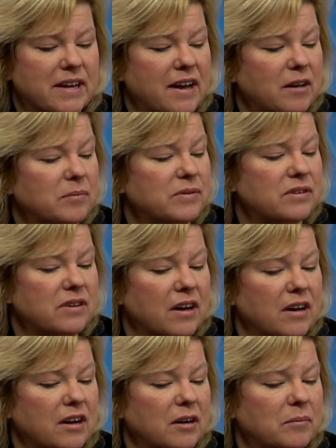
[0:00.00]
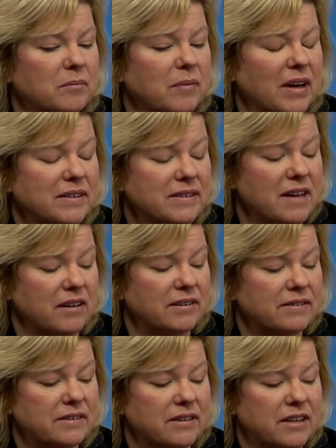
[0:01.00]
they helped um,
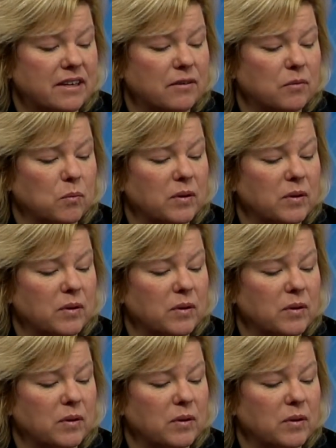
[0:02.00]
assess the